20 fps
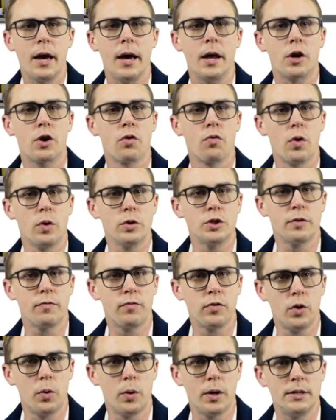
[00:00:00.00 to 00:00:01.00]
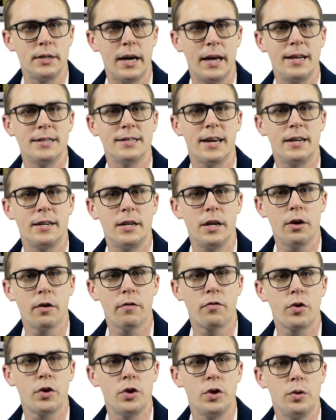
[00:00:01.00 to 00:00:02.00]
in corrosive fluids and is ideal
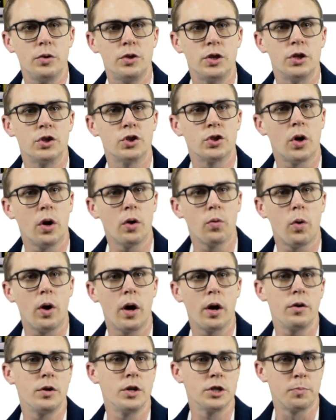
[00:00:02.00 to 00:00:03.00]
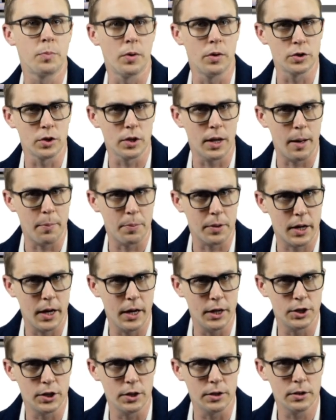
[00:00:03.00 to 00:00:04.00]
for use in saltwater disposal
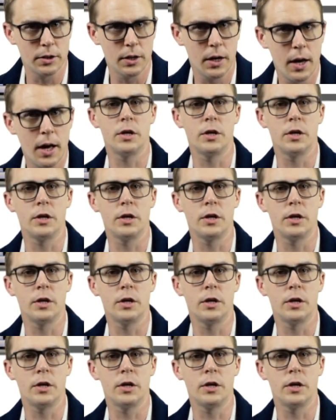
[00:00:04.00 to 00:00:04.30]
applications.